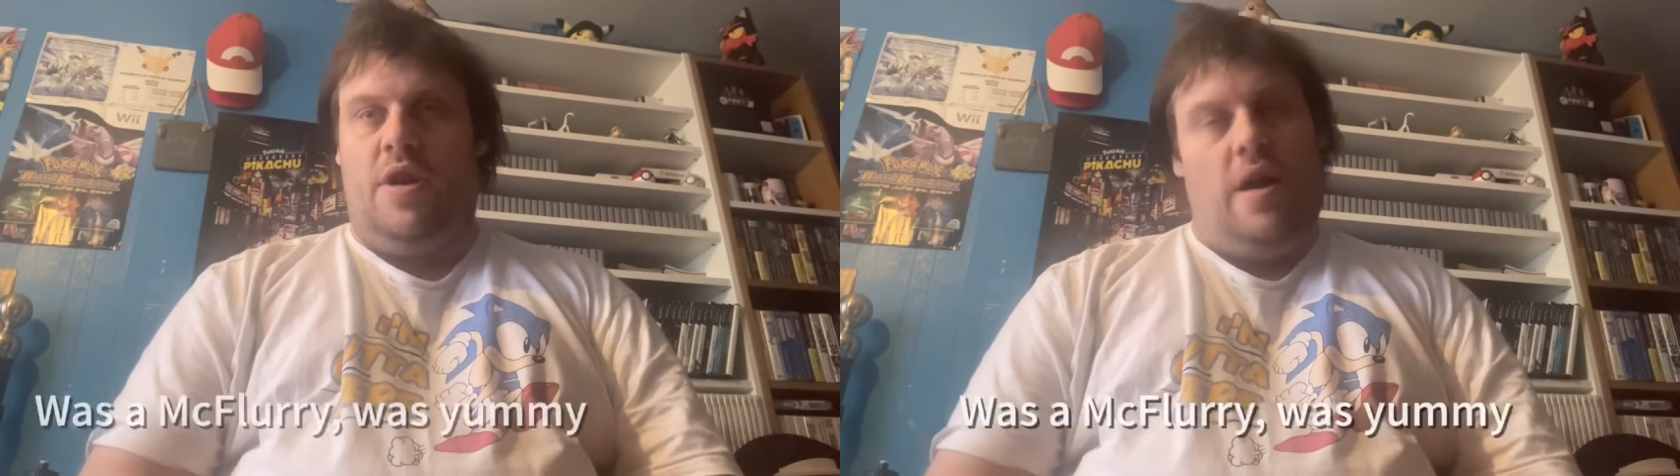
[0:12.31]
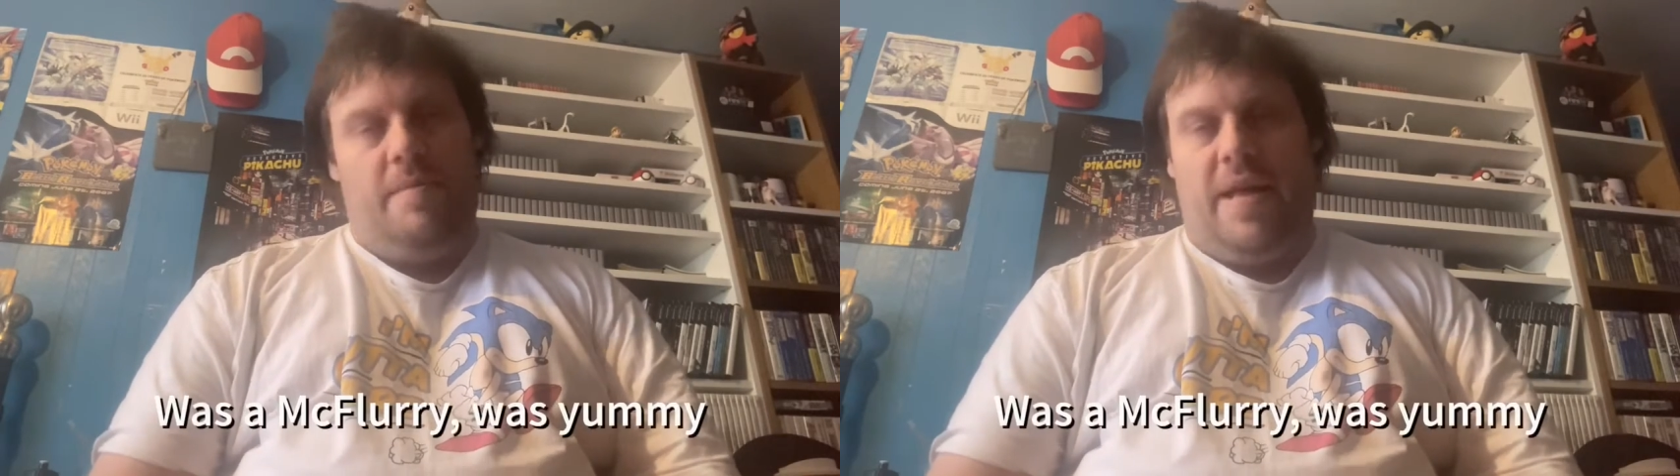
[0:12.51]

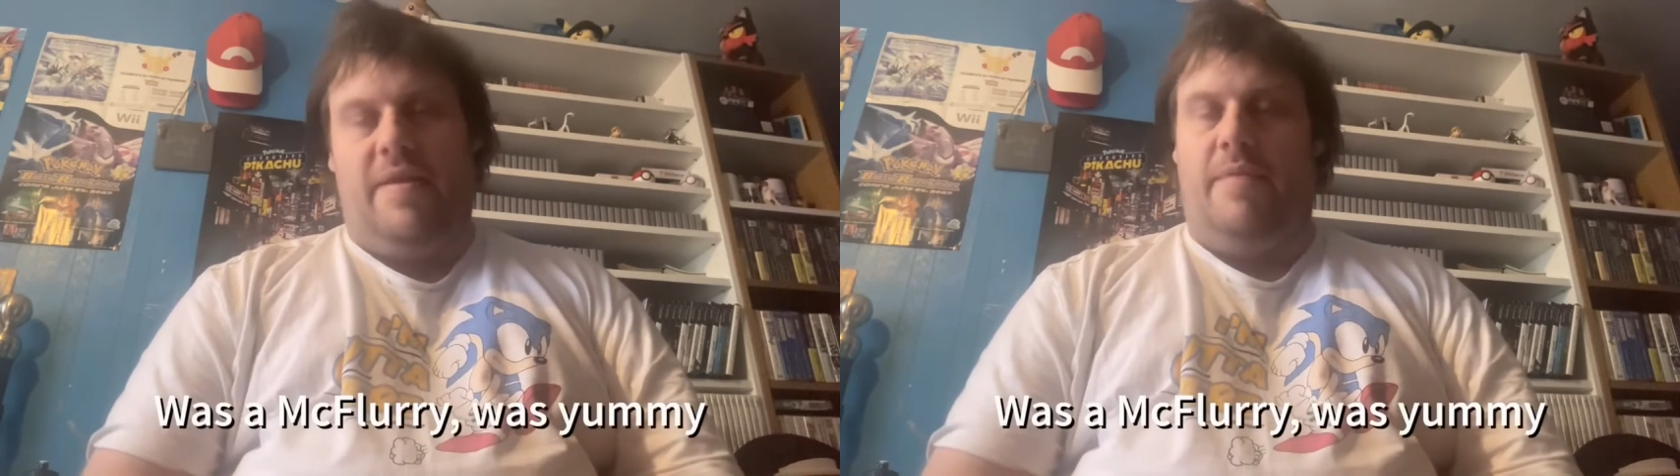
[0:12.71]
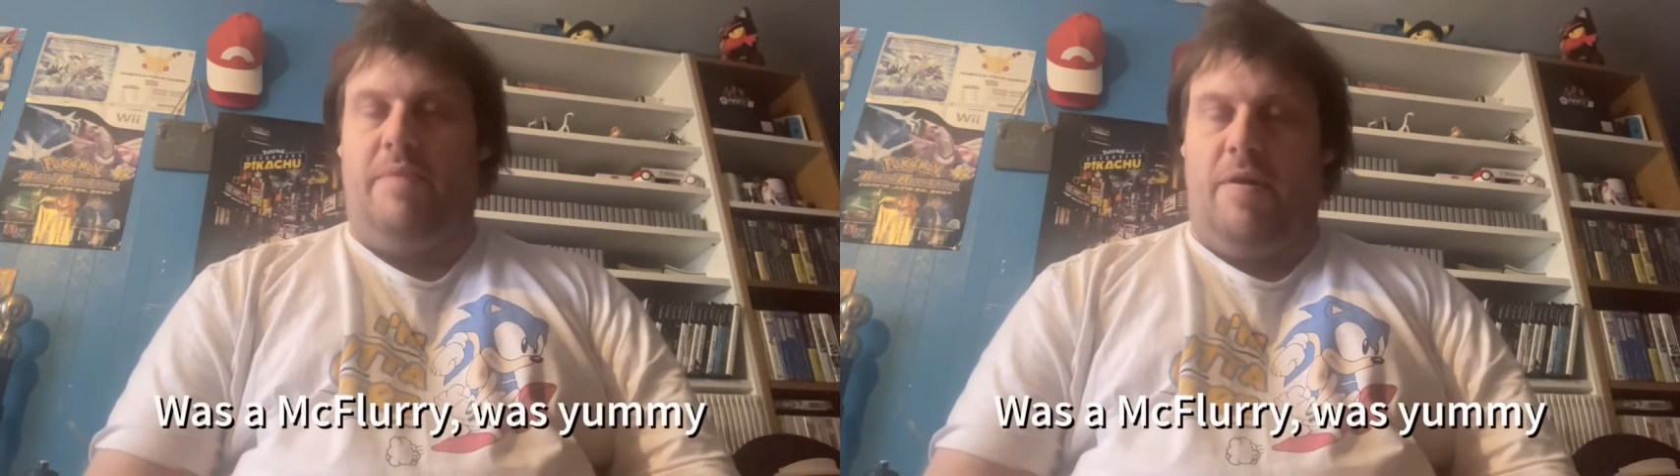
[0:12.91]
I'm
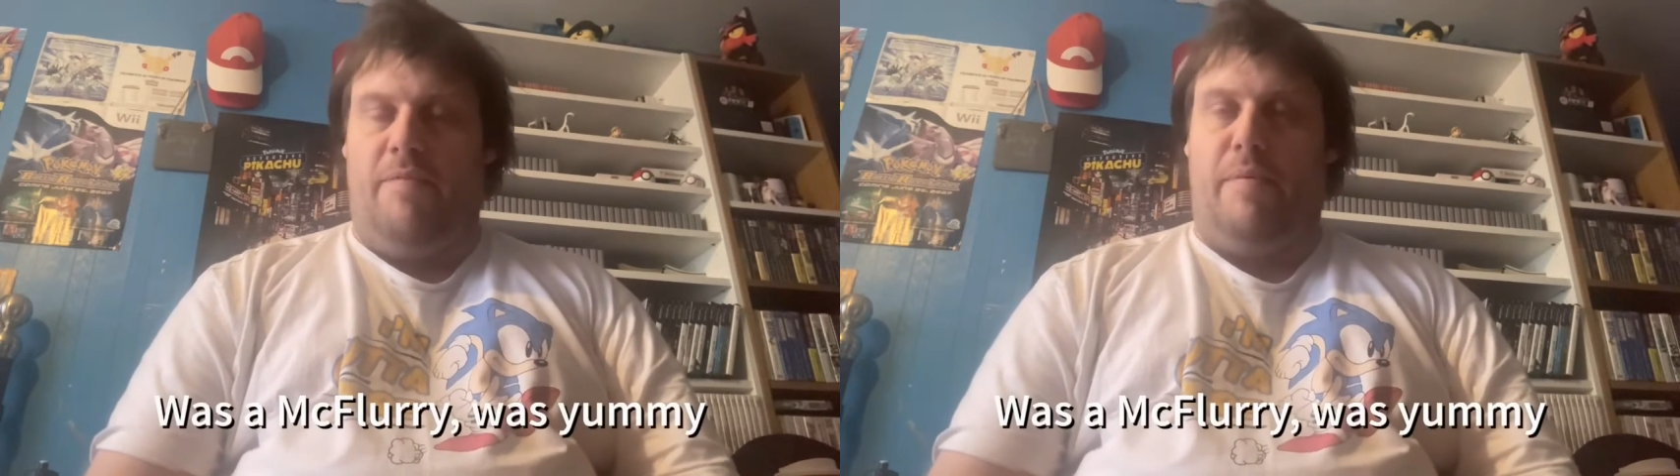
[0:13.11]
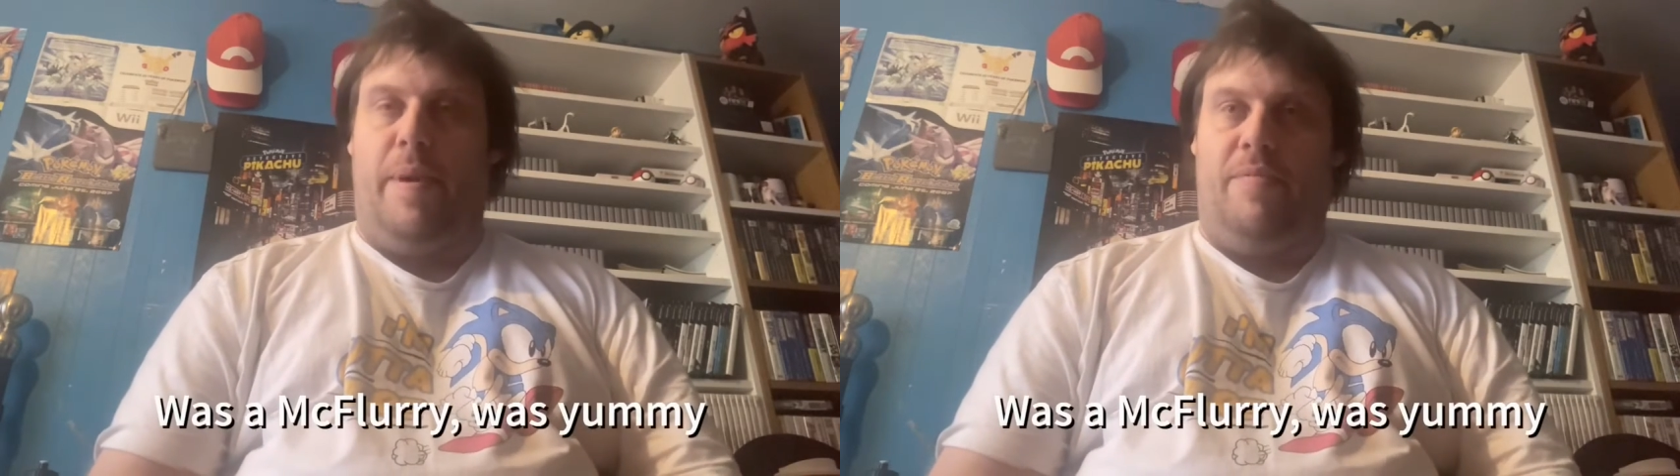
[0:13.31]
getting
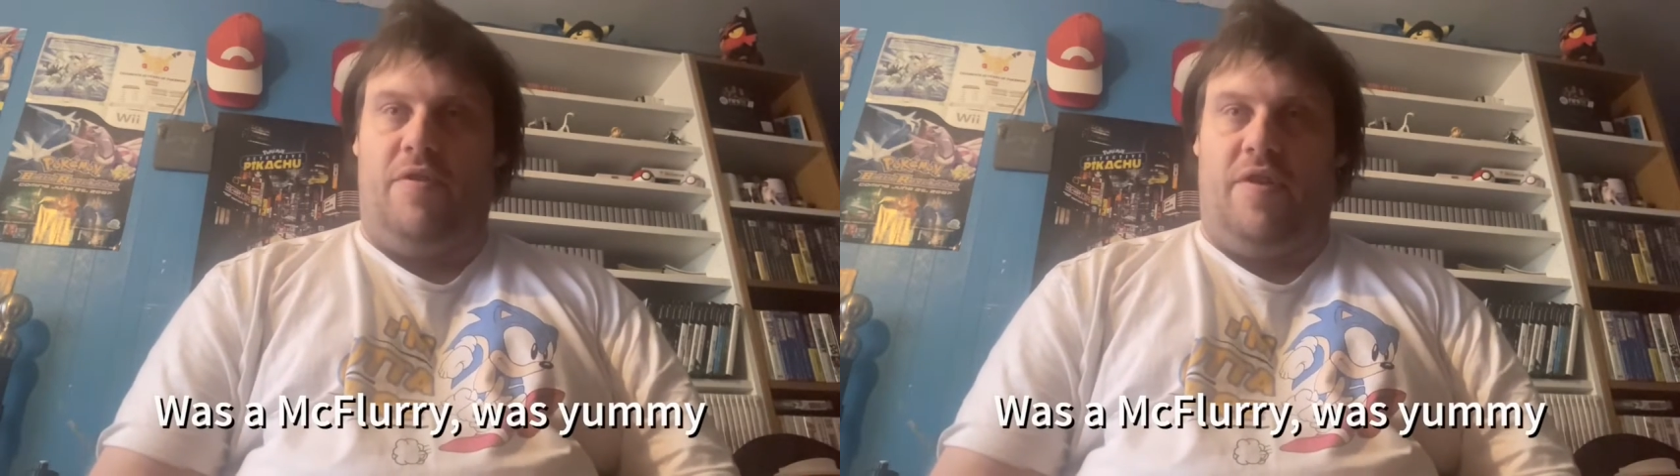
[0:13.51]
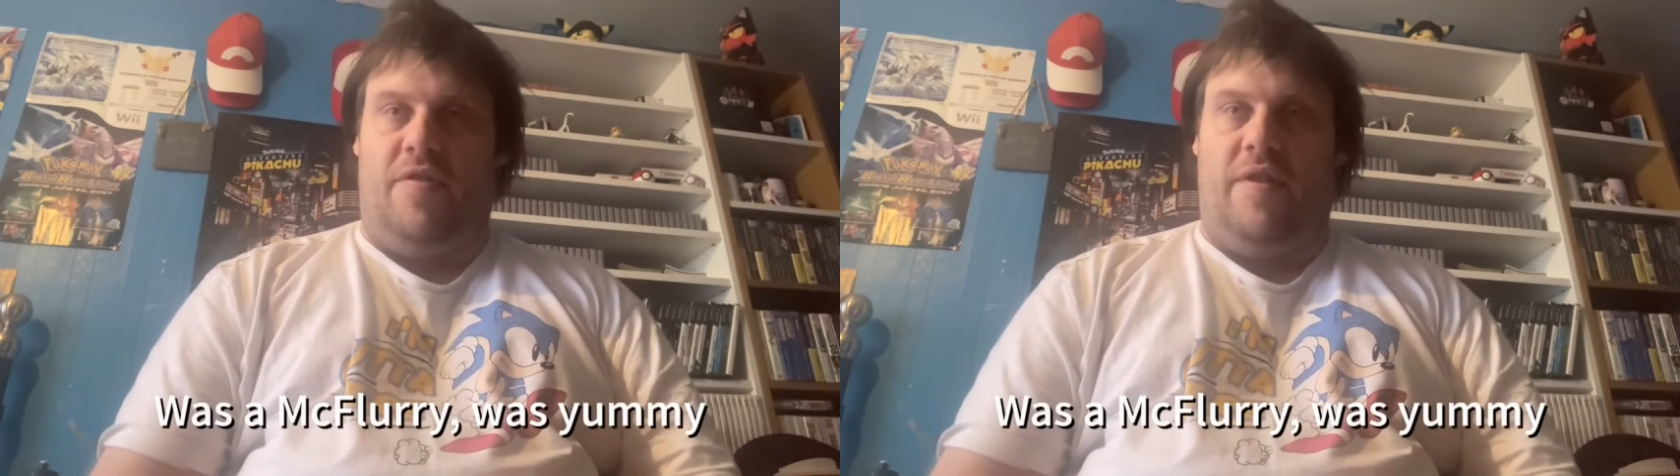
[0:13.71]
because my mum
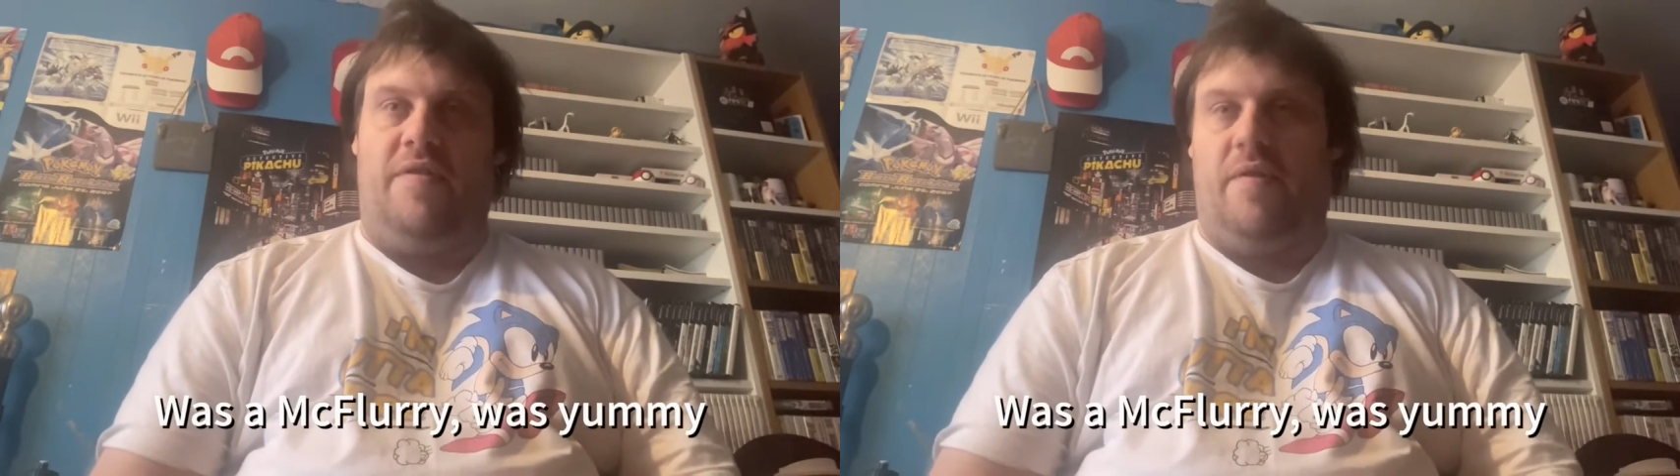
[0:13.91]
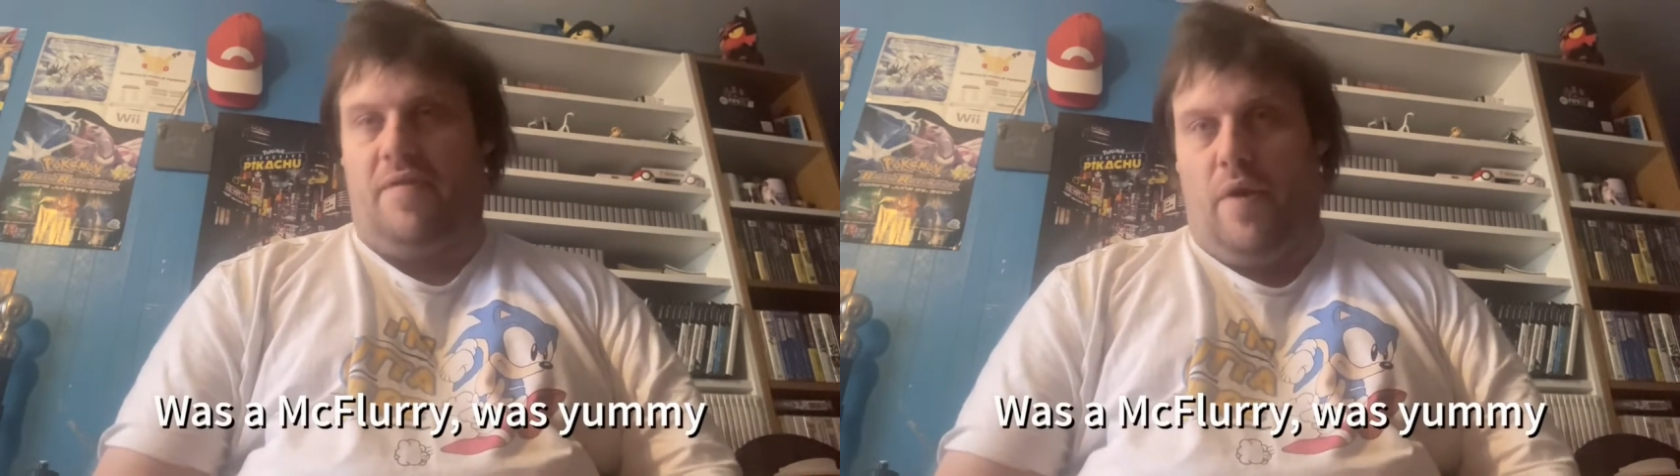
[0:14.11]
suggested it,
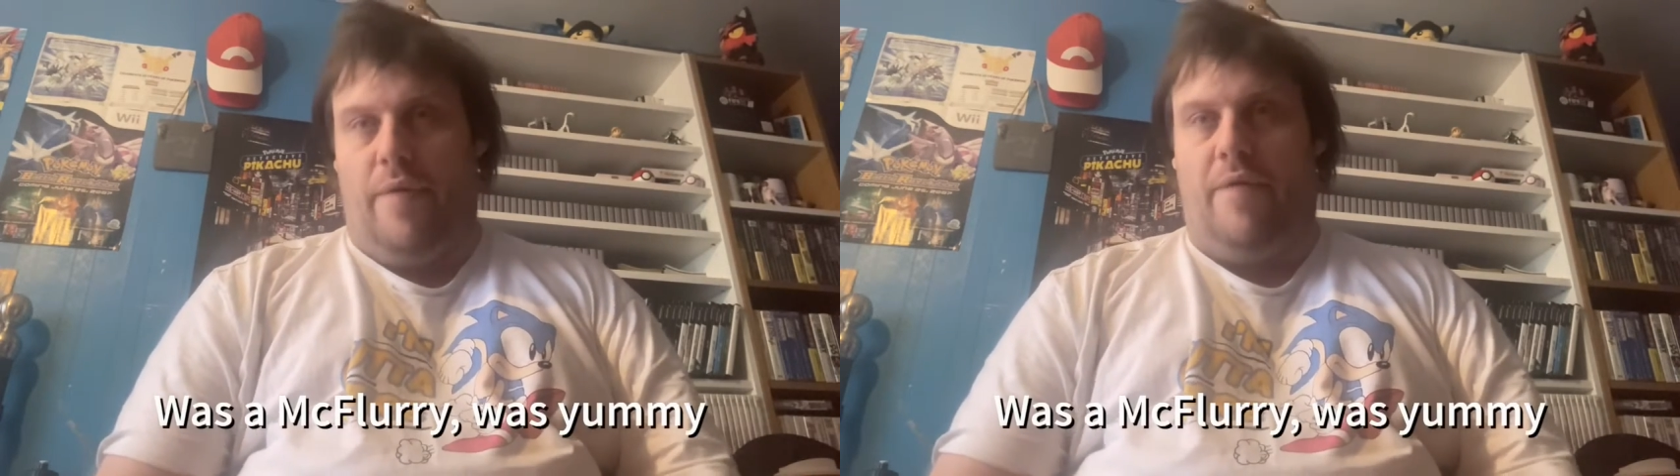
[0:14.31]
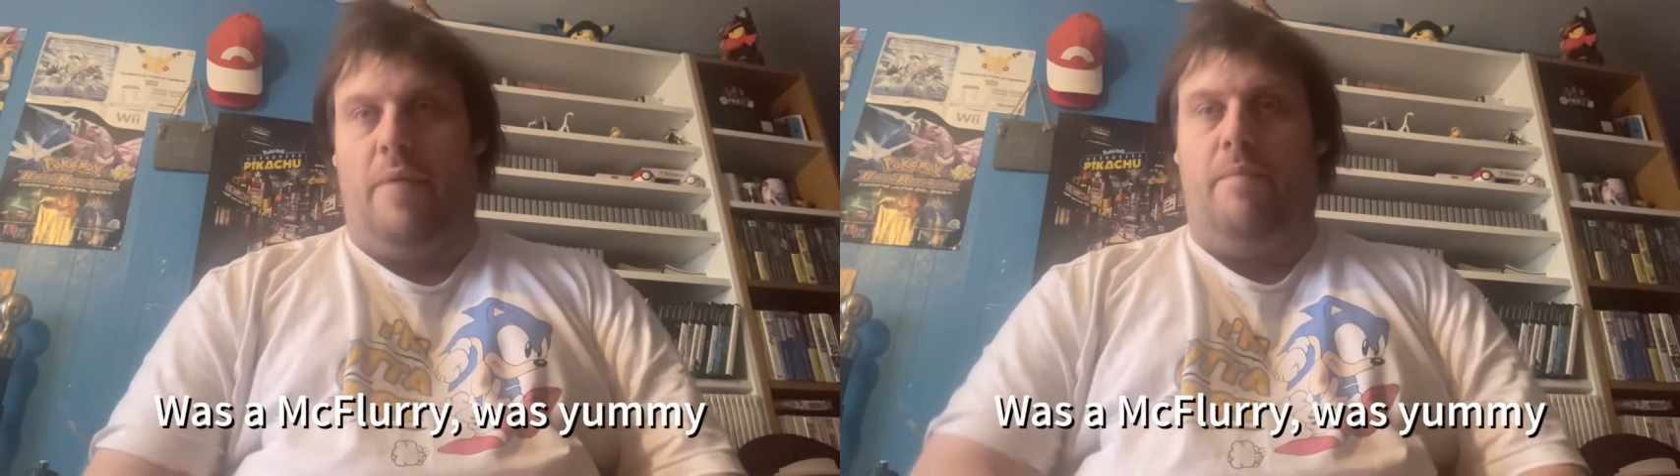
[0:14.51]
so it's her
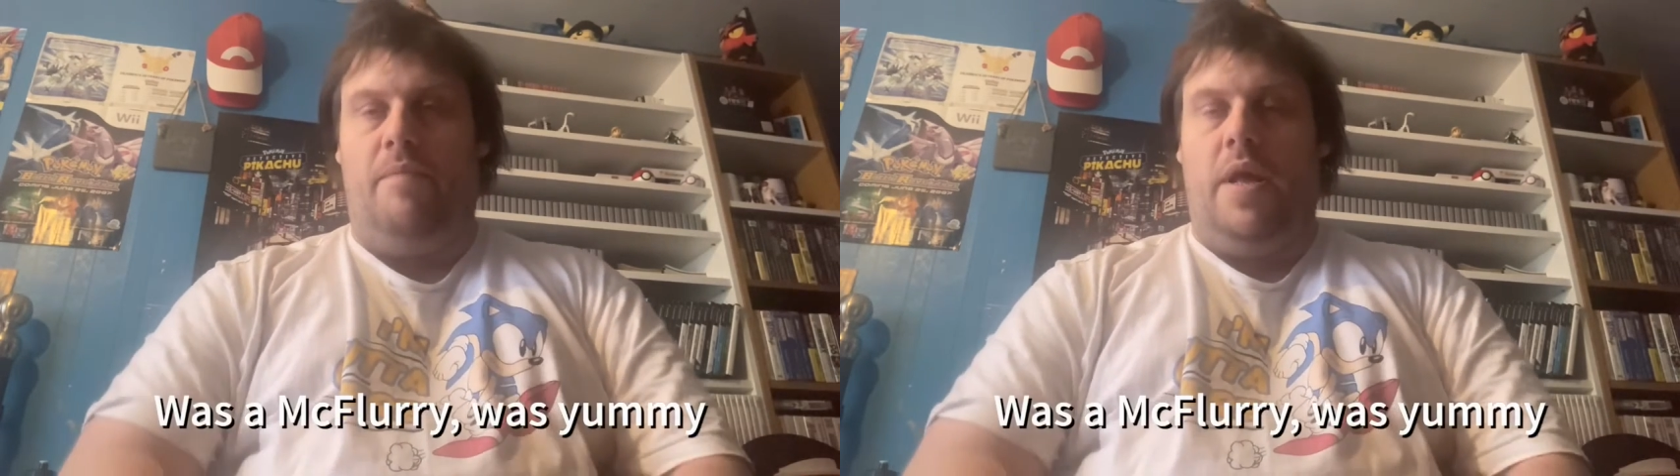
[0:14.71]
fault.